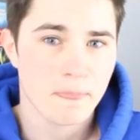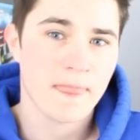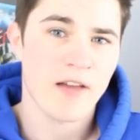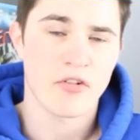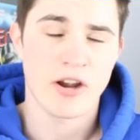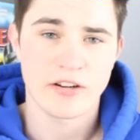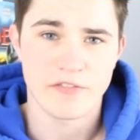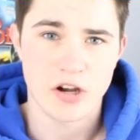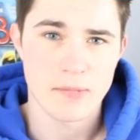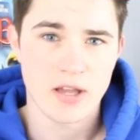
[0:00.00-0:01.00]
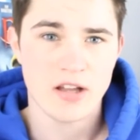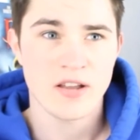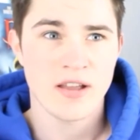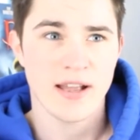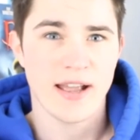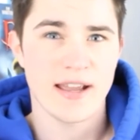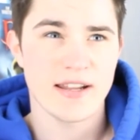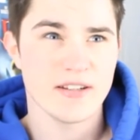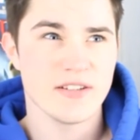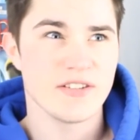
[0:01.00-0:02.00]
have arachnophobia,
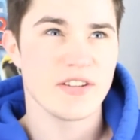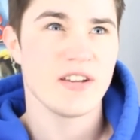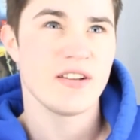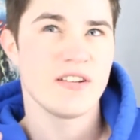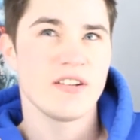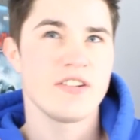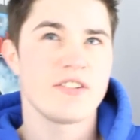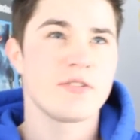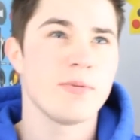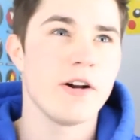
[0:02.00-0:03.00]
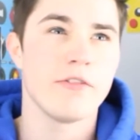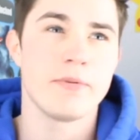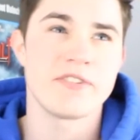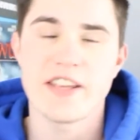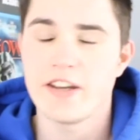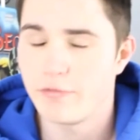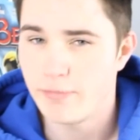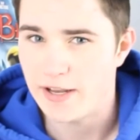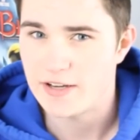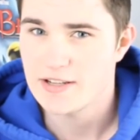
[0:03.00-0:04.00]
and 12% of
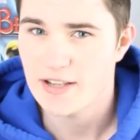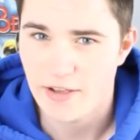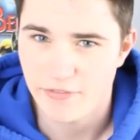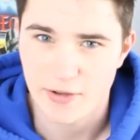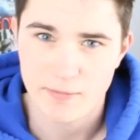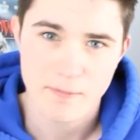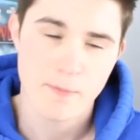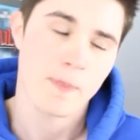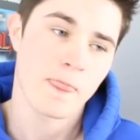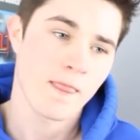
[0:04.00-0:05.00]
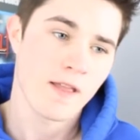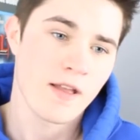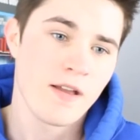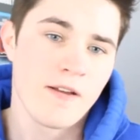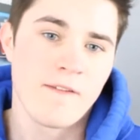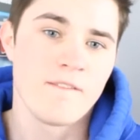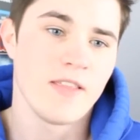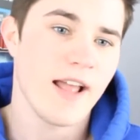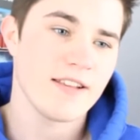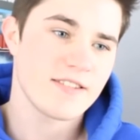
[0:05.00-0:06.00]
men have it.
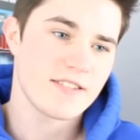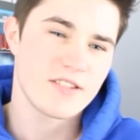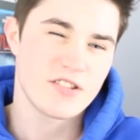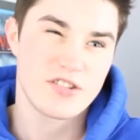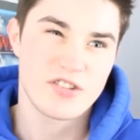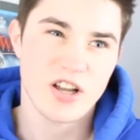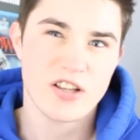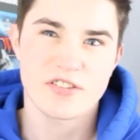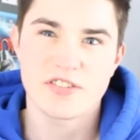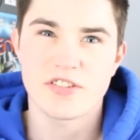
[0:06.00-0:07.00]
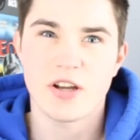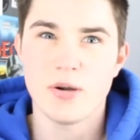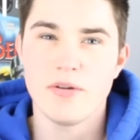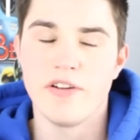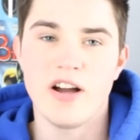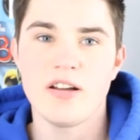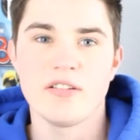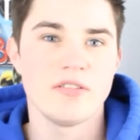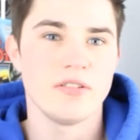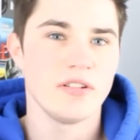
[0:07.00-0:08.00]
That's just over
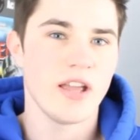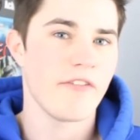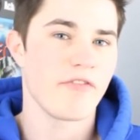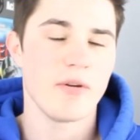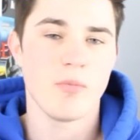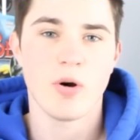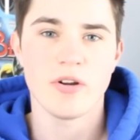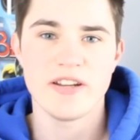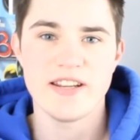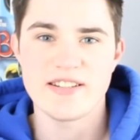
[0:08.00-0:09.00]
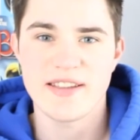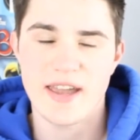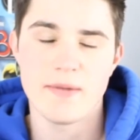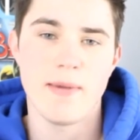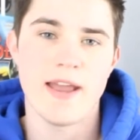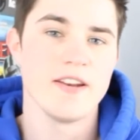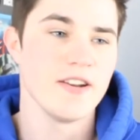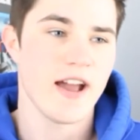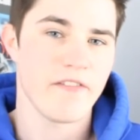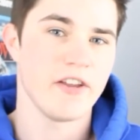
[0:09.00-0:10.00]
every 1 in 10
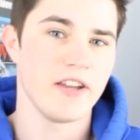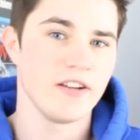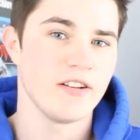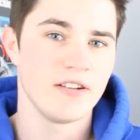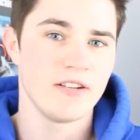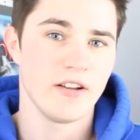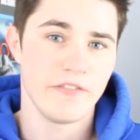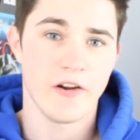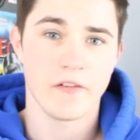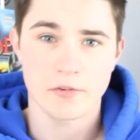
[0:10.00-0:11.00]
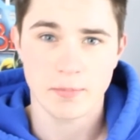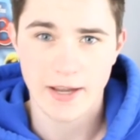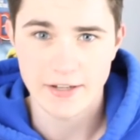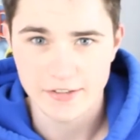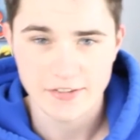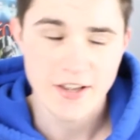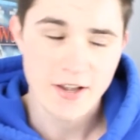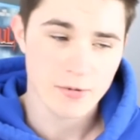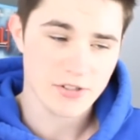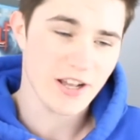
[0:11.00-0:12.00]
men having a fear of spiders,
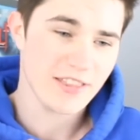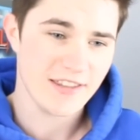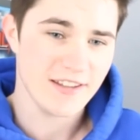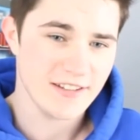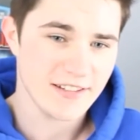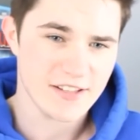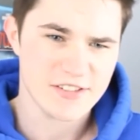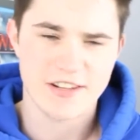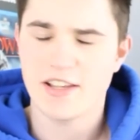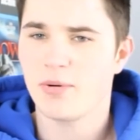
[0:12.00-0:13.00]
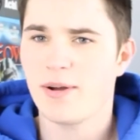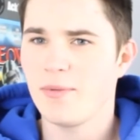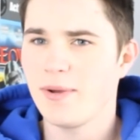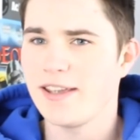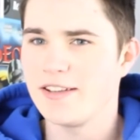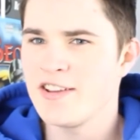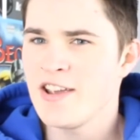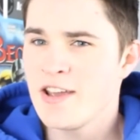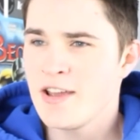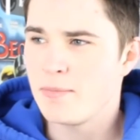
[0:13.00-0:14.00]
which I think is actually quite weird
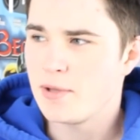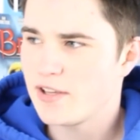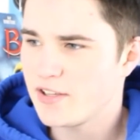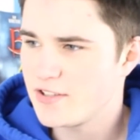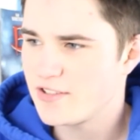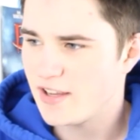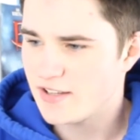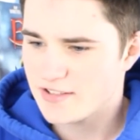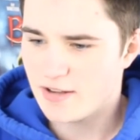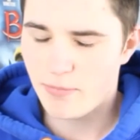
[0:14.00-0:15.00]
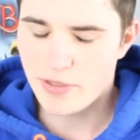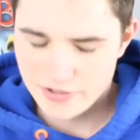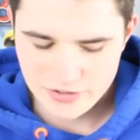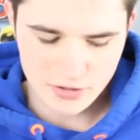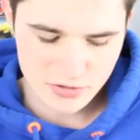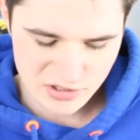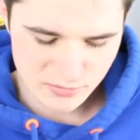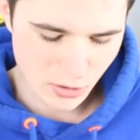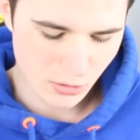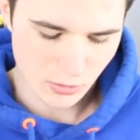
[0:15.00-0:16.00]
because it's something so
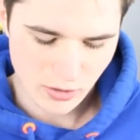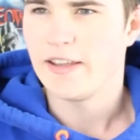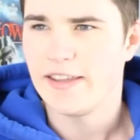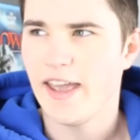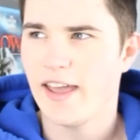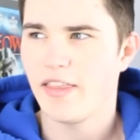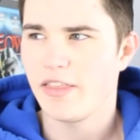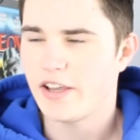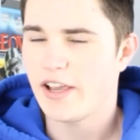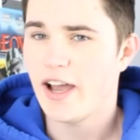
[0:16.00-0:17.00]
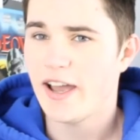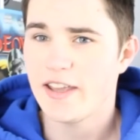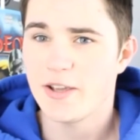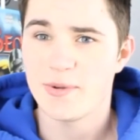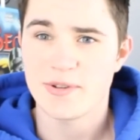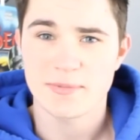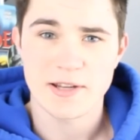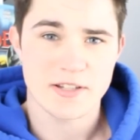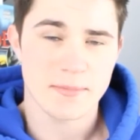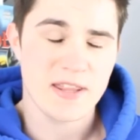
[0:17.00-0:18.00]
small, yet the guy who is
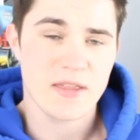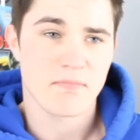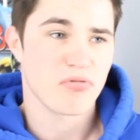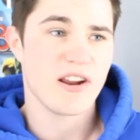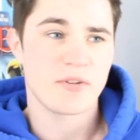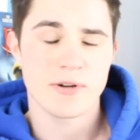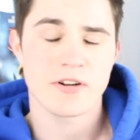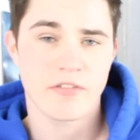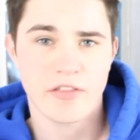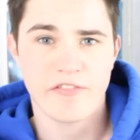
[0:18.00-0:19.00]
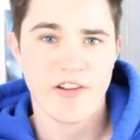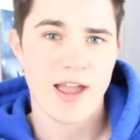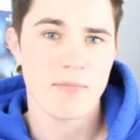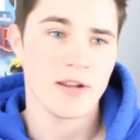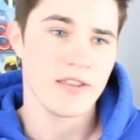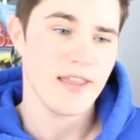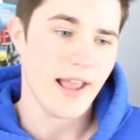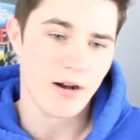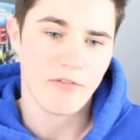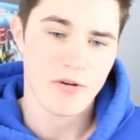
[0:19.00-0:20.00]
meant to be the breadwinner of the family,
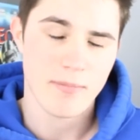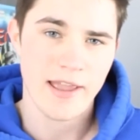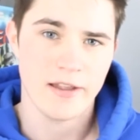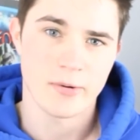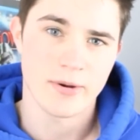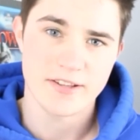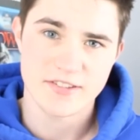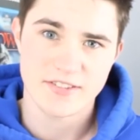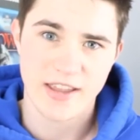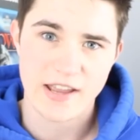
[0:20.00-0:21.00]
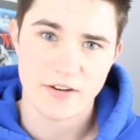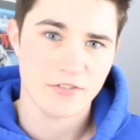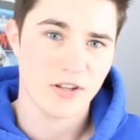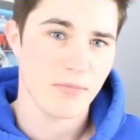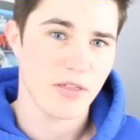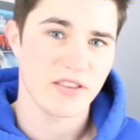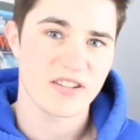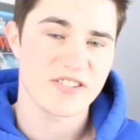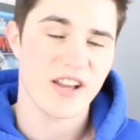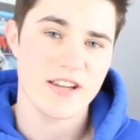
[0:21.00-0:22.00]
the alpha male, is scared of something the
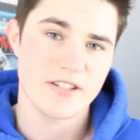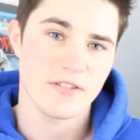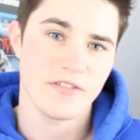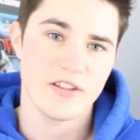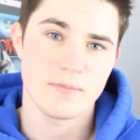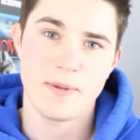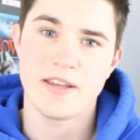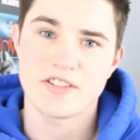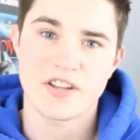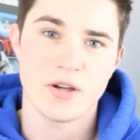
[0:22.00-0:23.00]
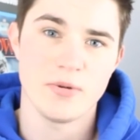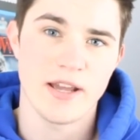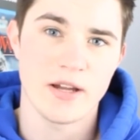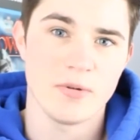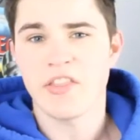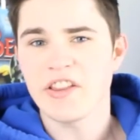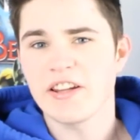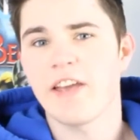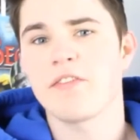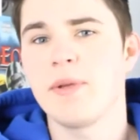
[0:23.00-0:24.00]
size of his big toenail. The thing
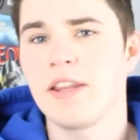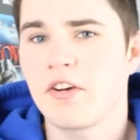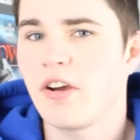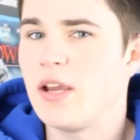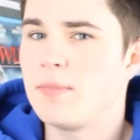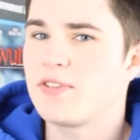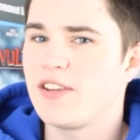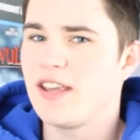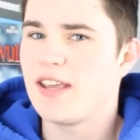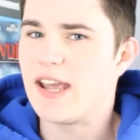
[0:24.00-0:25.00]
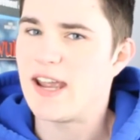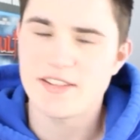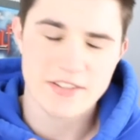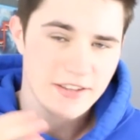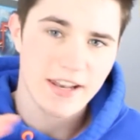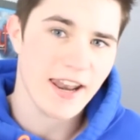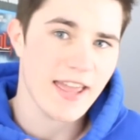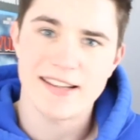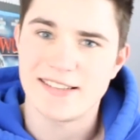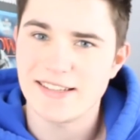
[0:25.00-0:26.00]
that gives me the creeps isn't the
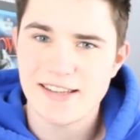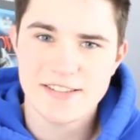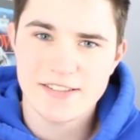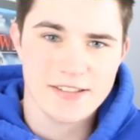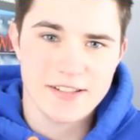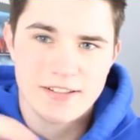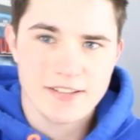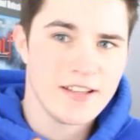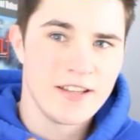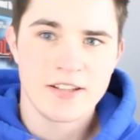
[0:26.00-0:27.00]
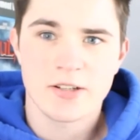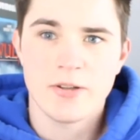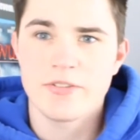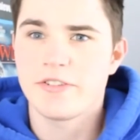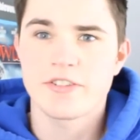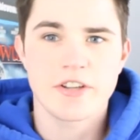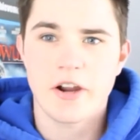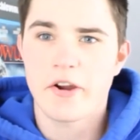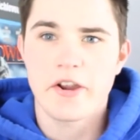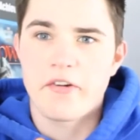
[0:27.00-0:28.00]
legs, isn't the constant
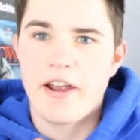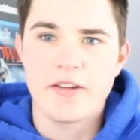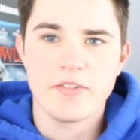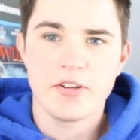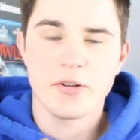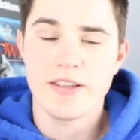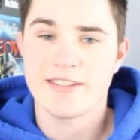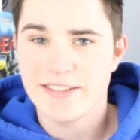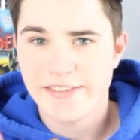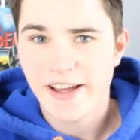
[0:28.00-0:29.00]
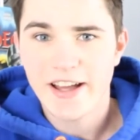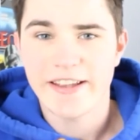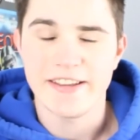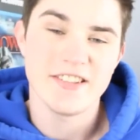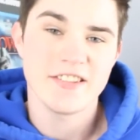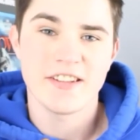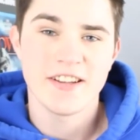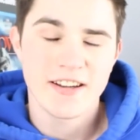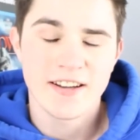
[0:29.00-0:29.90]
scurrying around and all this, it's the eyes.